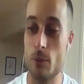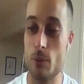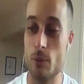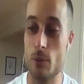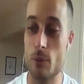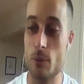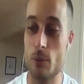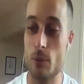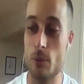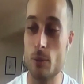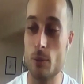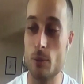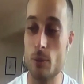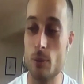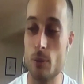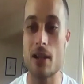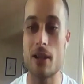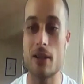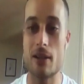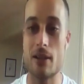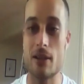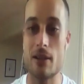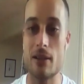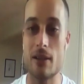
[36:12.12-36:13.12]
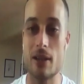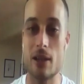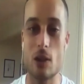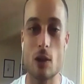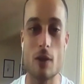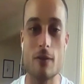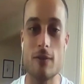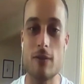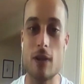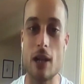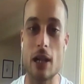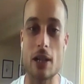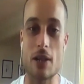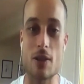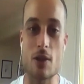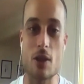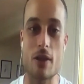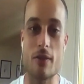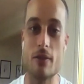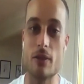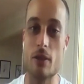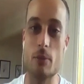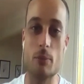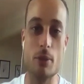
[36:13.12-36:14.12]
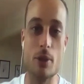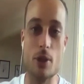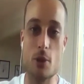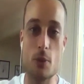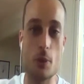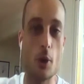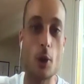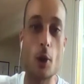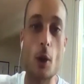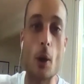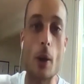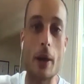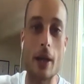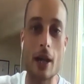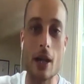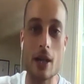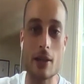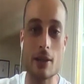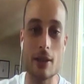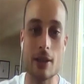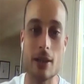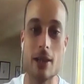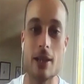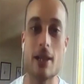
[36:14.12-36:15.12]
people's mentality think, oh, fuck, it's over the bridge, we're not going out there.